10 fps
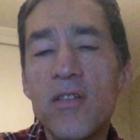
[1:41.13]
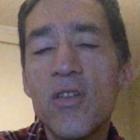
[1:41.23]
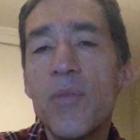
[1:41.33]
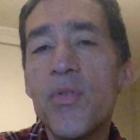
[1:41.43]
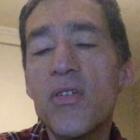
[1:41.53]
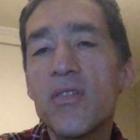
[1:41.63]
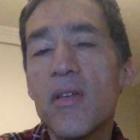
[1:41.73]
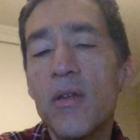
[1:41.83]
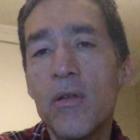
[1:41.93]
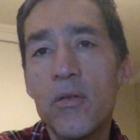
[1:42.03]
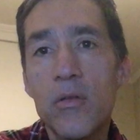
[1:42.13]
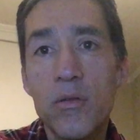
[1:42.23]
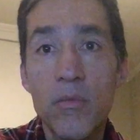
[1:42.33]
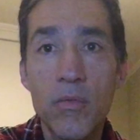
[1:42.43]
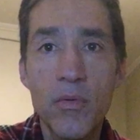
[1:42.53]
Stig Pedersen
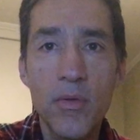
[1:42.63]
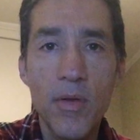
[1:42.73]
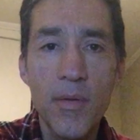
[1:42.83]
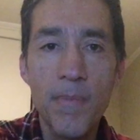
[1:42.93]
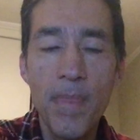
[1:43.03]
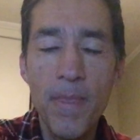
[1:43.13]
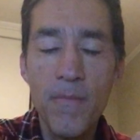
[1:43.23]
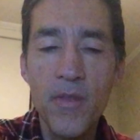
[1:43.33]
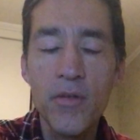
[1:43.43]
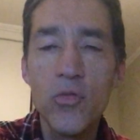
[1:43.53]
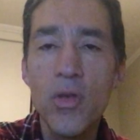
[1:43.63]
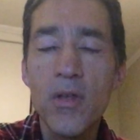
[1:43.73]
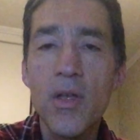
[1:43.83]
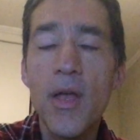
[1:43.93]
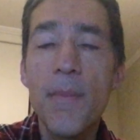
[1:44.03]
on
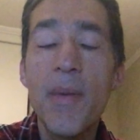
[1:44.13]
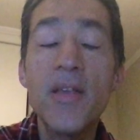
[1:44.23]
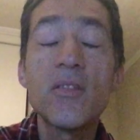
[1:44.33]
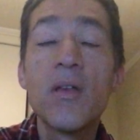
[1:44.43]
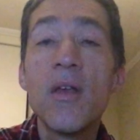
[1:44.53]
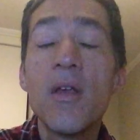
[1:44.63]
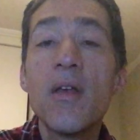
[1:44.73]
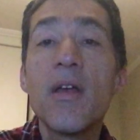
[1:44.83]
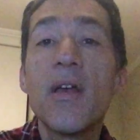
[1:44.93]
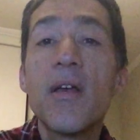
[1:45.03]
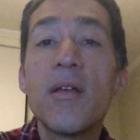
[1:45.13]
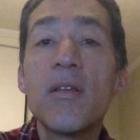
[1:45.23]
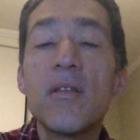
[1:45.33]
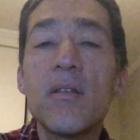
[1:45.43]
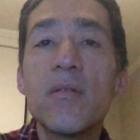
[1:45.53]
a bass,
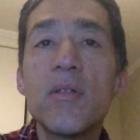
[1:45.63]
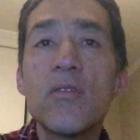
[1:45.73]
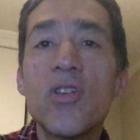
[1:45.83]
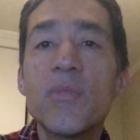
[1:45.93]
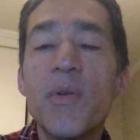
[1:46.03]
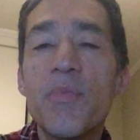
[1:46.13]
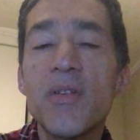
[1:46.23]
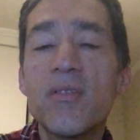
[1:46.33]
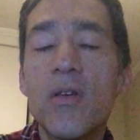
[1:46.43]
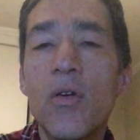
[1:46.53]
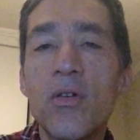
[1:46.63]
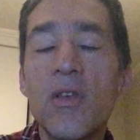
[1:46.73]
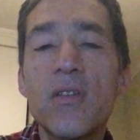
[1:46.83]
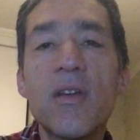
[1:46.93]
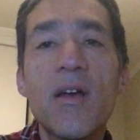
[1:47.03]
Jesper Binzer
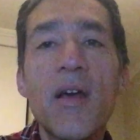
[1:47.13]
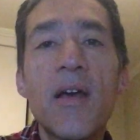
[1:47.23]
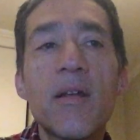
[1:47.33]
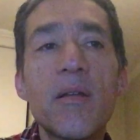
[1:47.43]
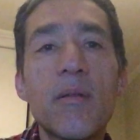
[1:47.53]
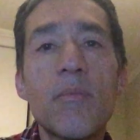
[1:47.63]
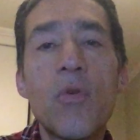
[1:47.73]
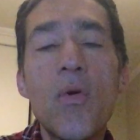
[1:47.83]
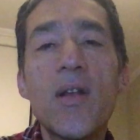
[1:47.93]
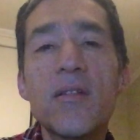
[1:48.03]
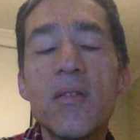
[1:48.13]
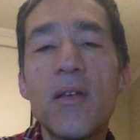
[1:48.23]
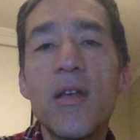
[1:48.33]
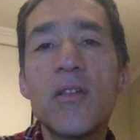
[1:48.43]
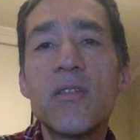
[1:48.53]
on guitar and vocals,
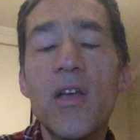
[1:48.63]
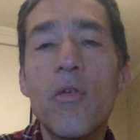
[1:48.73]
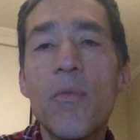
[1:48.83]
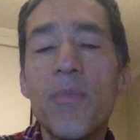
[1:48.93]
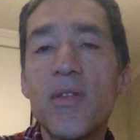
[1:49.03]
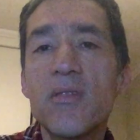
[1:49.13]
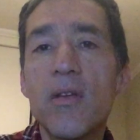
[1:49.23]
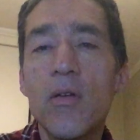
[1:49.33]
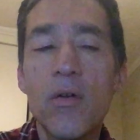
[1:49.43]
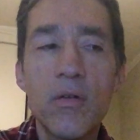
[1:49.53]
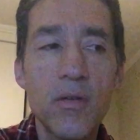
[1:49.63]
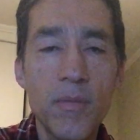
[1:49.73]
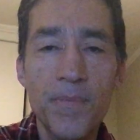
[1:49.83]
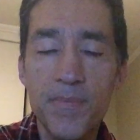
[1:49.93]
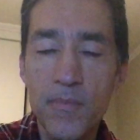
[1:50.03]
Jacob Binzer
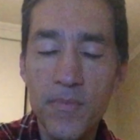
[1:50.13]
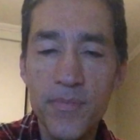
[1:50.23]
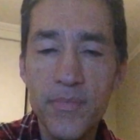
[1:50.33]
on